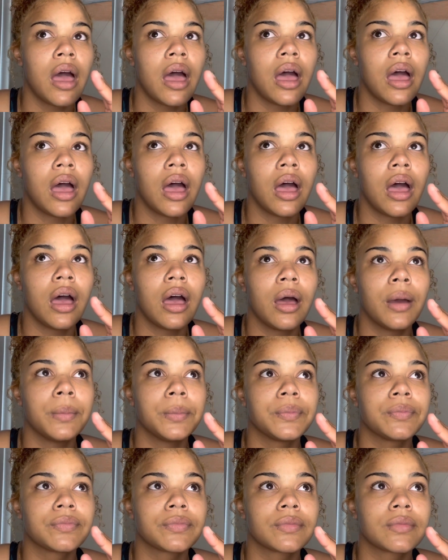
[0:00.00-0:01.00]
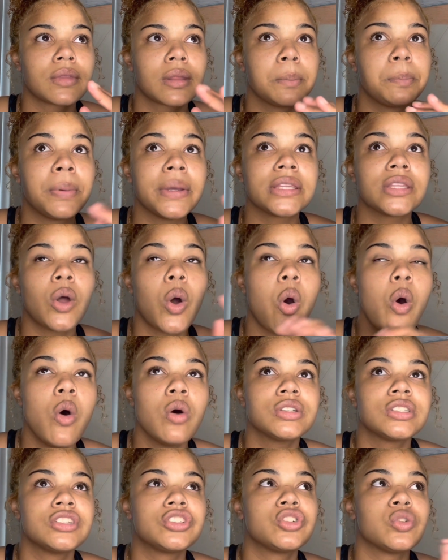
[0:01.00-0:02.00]
But the whole
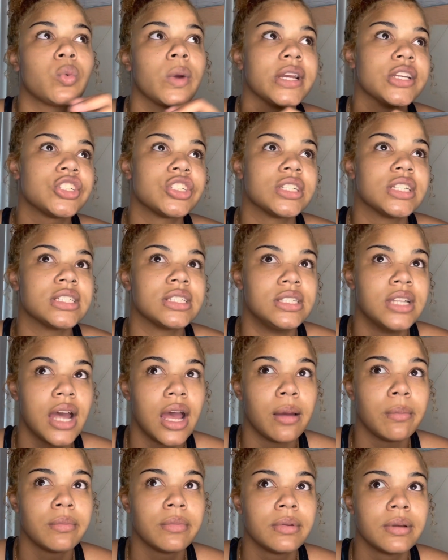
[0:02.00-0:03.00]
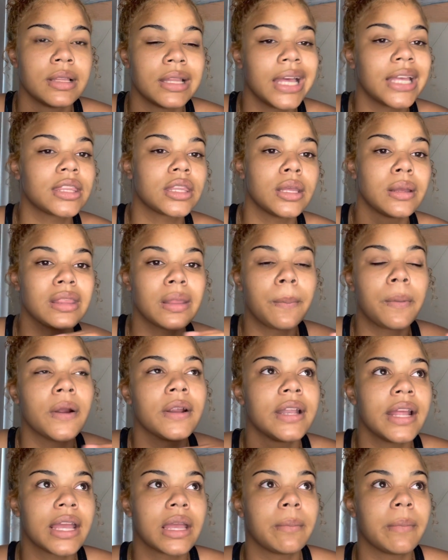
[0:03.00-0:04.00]
situation is dumb. Like, the
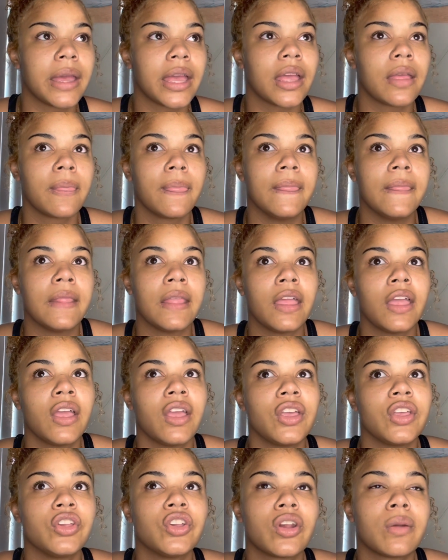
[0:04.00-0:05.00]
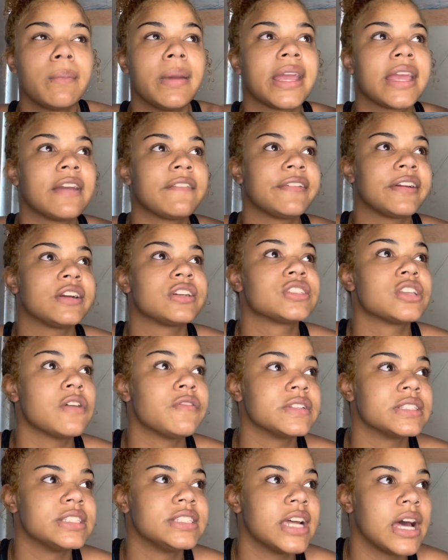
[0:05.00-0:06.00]
predicament you're making for yourself
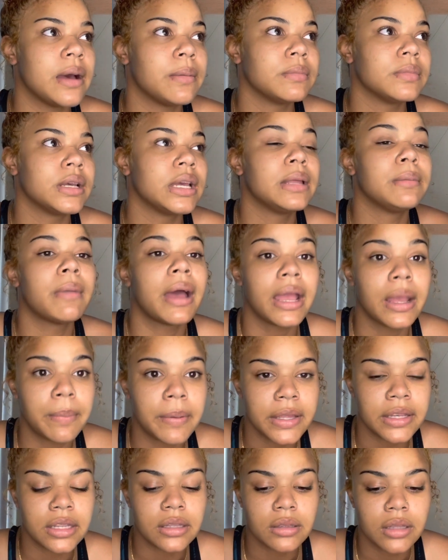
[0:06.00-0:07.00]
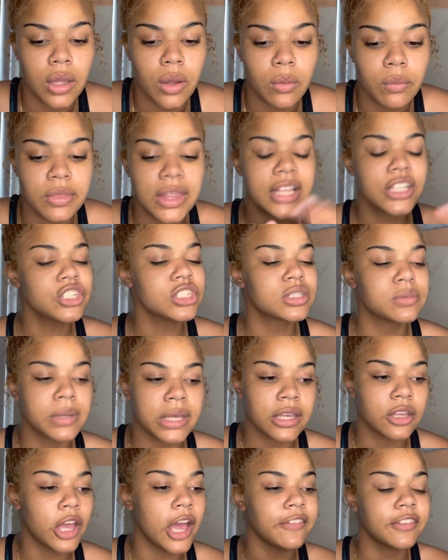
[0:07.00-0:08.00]
is dumb, in my opinion, though. That's just
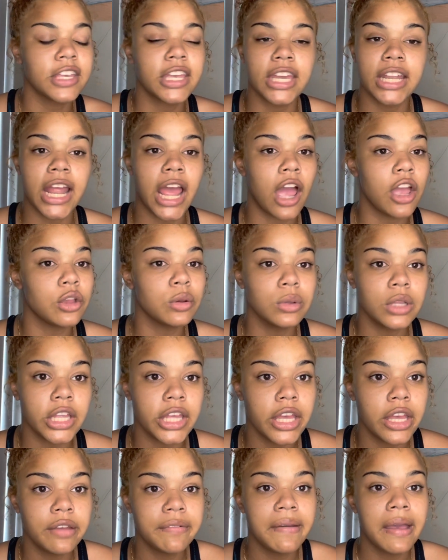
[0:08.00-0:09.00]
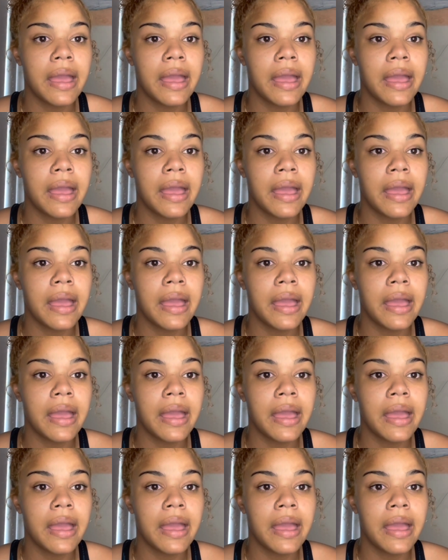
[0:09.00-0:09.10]
me. You have to get it how you live.